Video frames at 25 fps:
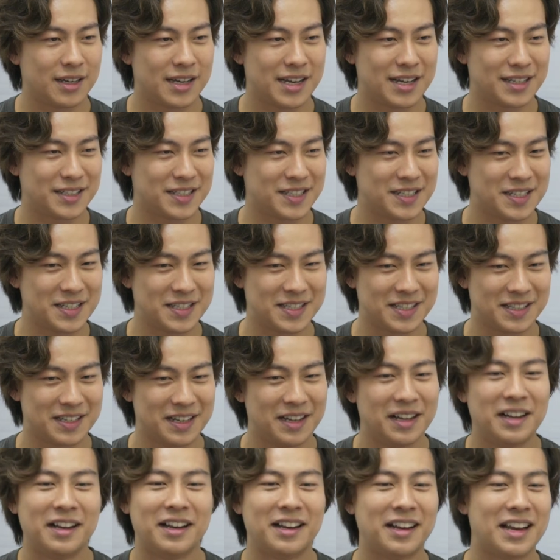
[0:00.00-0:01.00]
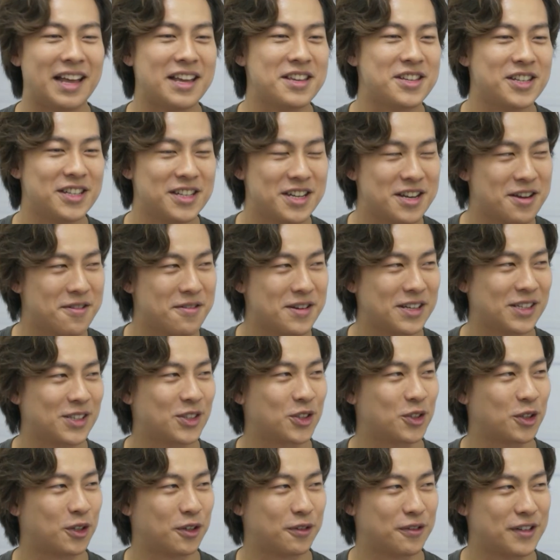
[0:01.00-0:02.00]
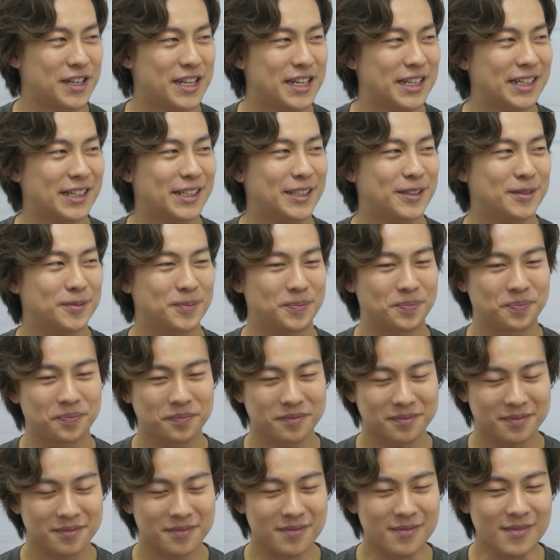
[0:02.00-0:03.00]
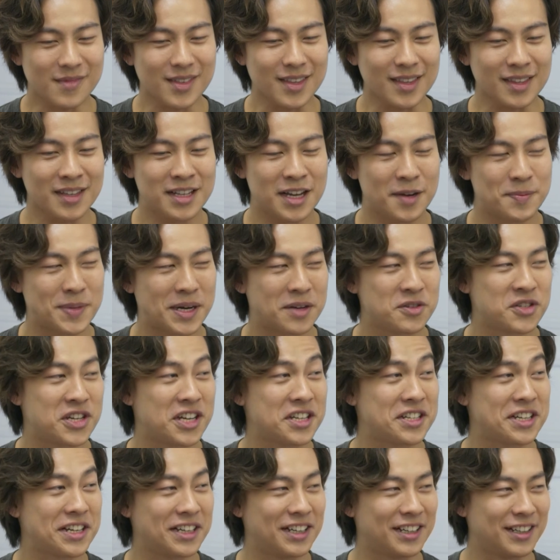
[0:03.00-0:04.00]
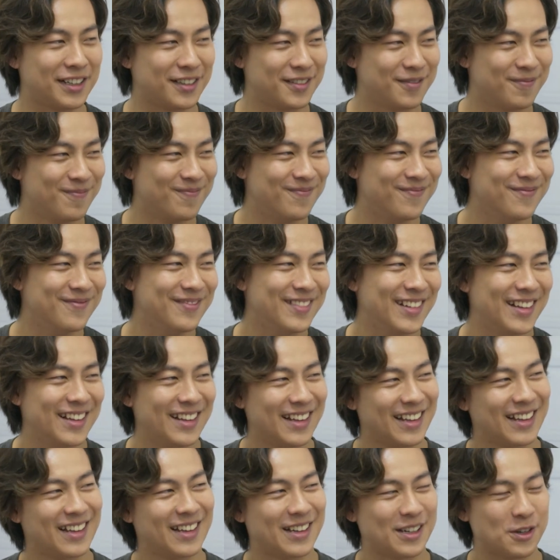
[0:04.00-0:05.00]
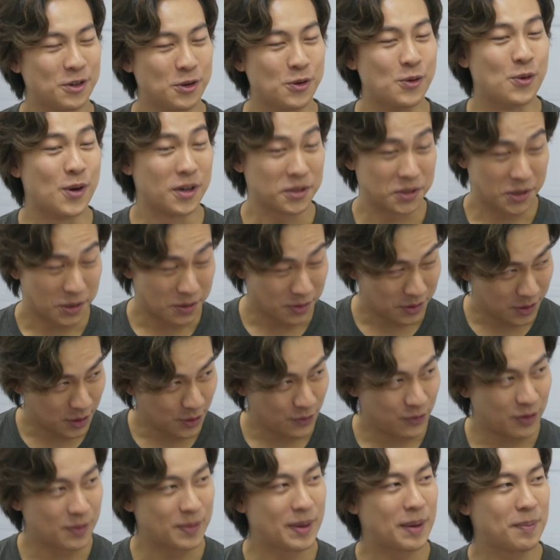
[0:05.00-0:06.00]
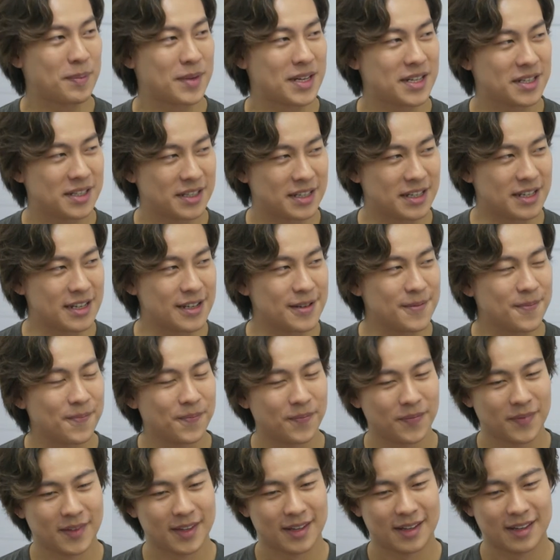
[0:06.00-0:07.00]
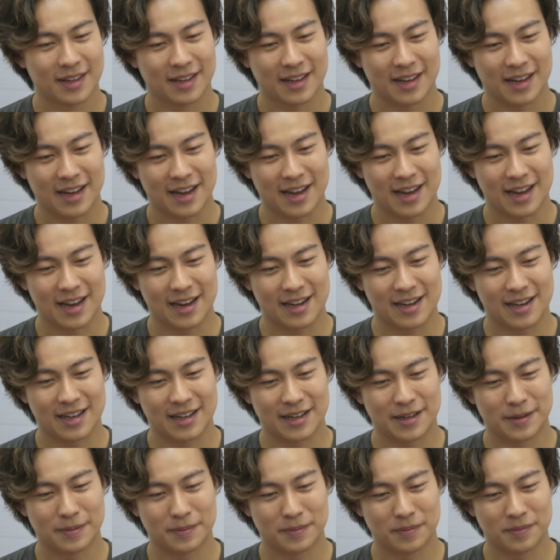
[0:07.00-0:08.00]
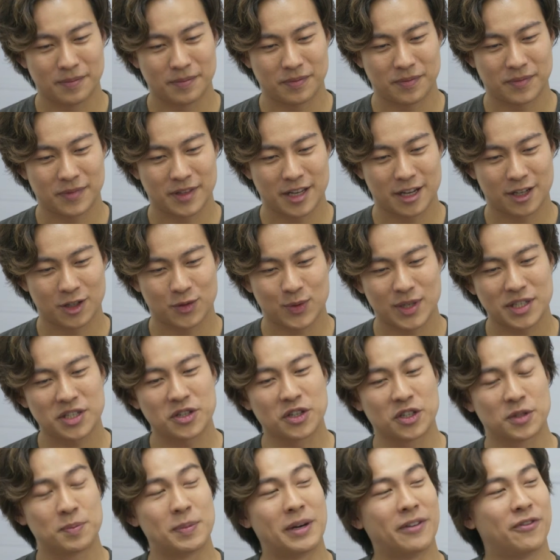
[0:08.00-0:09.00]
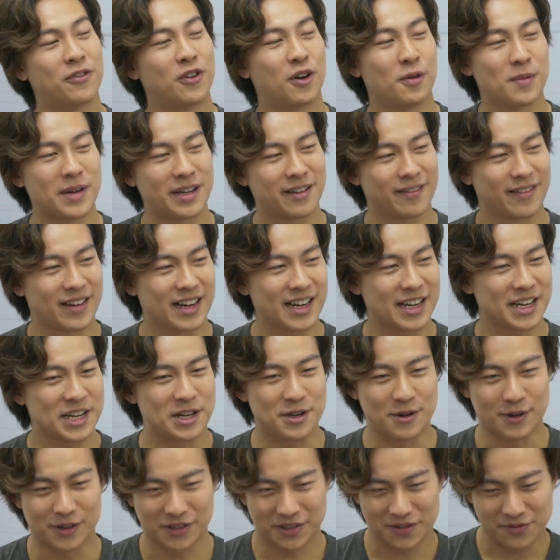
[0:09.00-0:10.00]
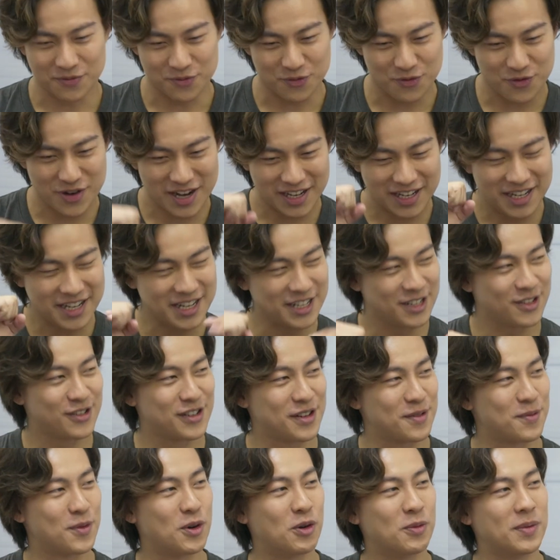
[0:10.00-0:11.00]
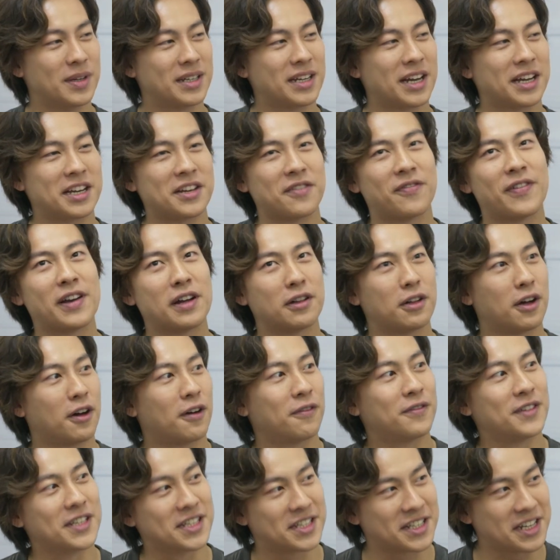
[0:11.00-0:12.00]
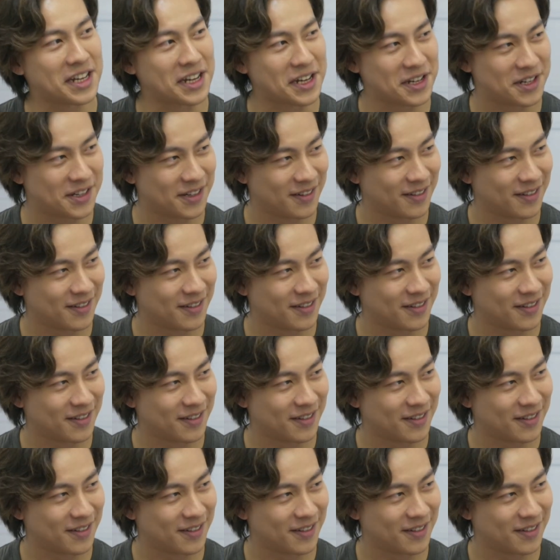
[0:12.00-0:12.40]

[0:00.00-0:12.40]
There's this legendary story about JJ Lin, who was also from MDC, and there was once he was performing, right? He was really into the moment and he fell off the stage.